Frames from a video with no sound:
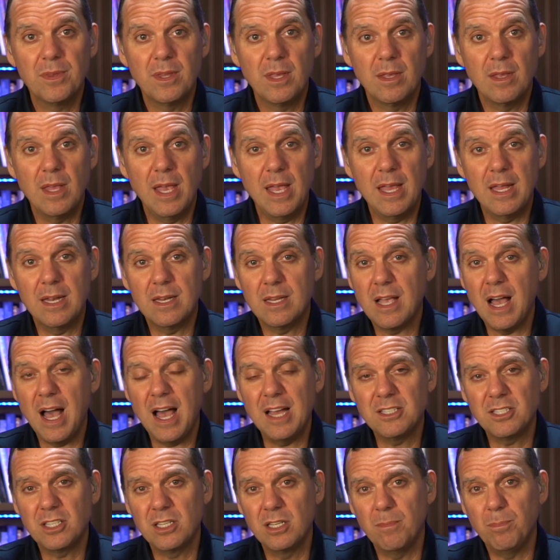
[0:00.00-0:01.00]
And
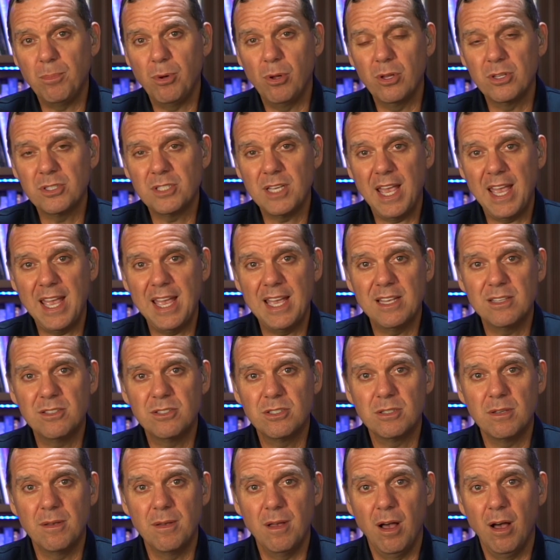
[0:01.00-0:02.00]
God's going to pull his
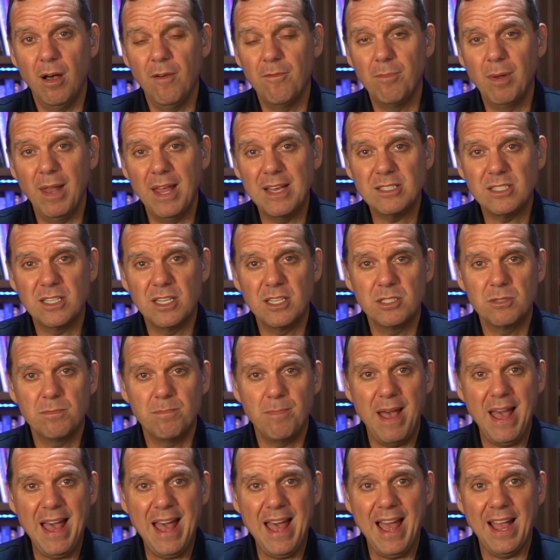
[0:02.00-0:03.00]
hands of blessings
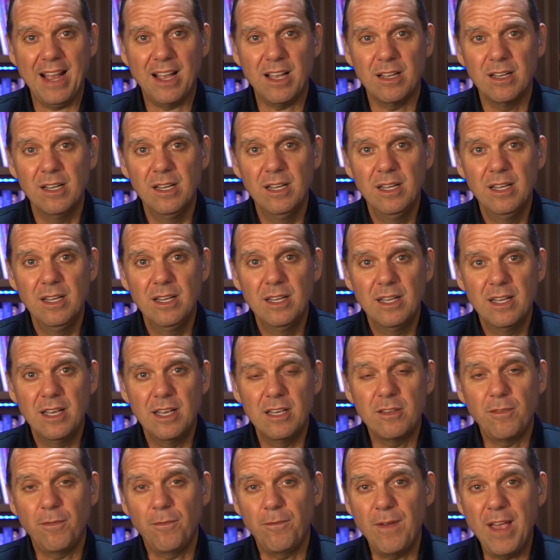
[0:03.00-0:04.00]
back,
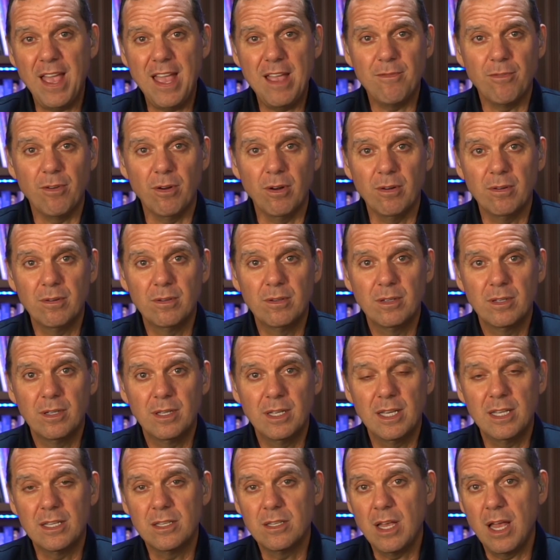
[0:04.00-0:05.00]
his favor
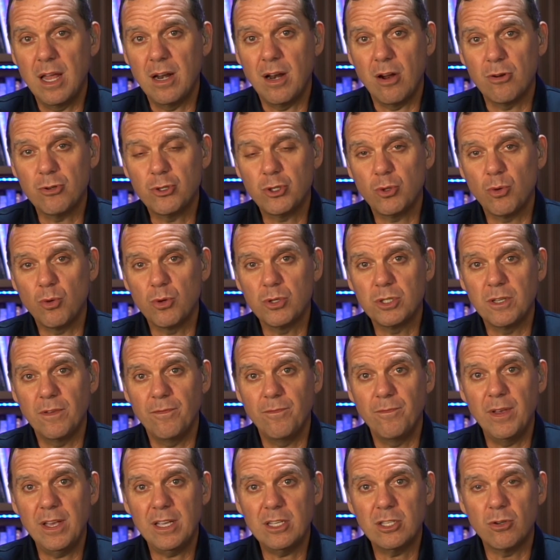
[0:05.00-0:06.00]
and our source of
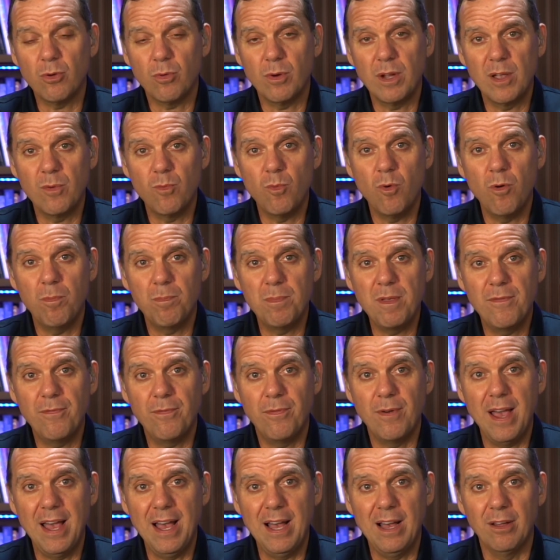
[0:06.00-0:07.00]
victory won't be
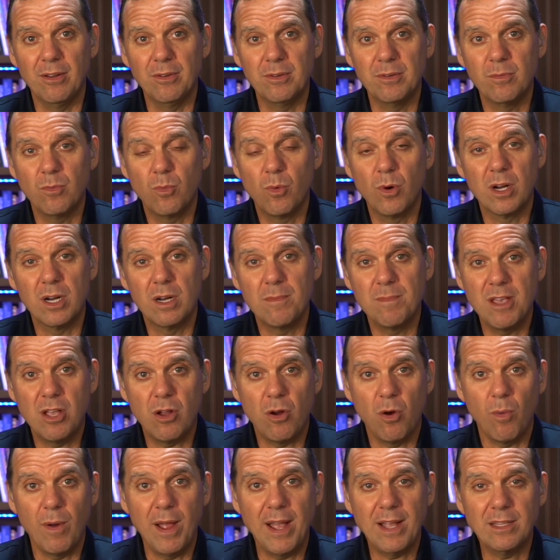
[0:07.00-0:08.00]
found. We're going to be
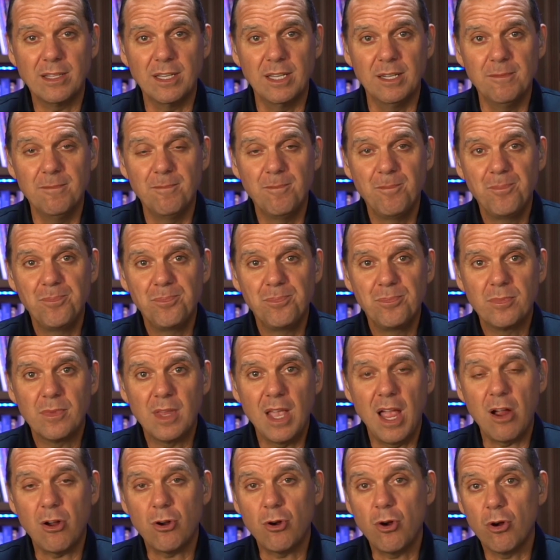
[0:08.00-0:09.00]
corrected.
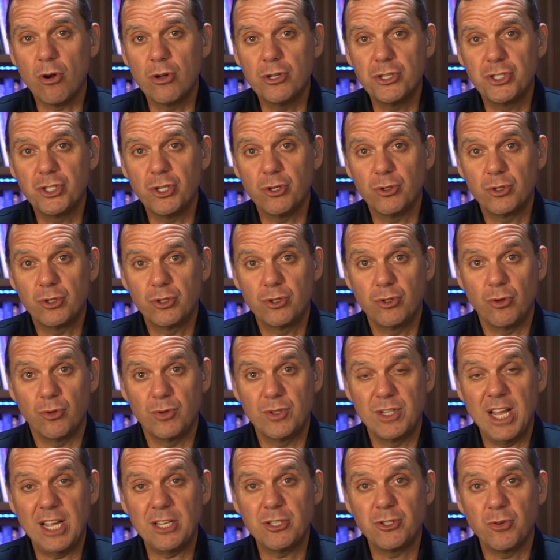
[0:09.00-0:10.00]
Our current
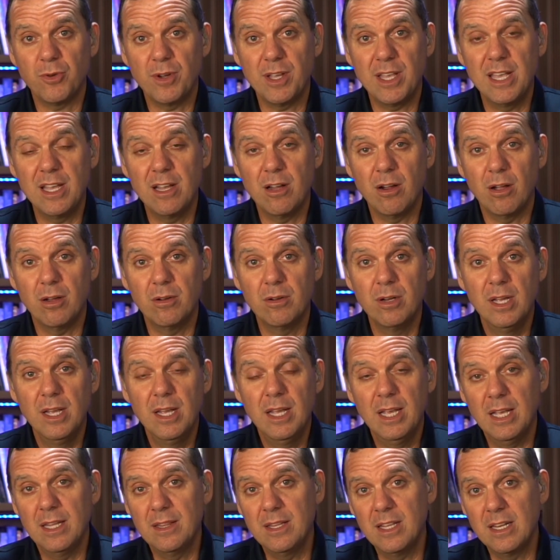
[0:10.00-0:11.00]
trajectory here
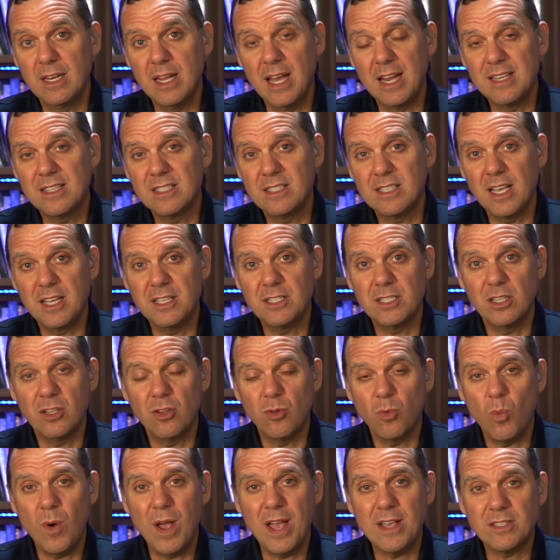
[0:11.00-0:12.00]
in the United States and
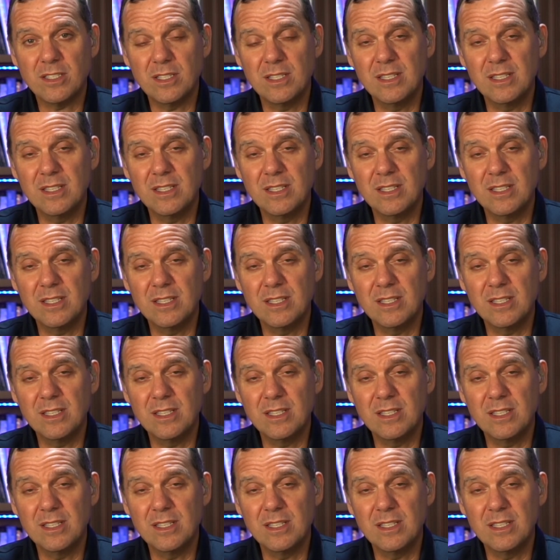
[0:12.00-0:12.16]
the West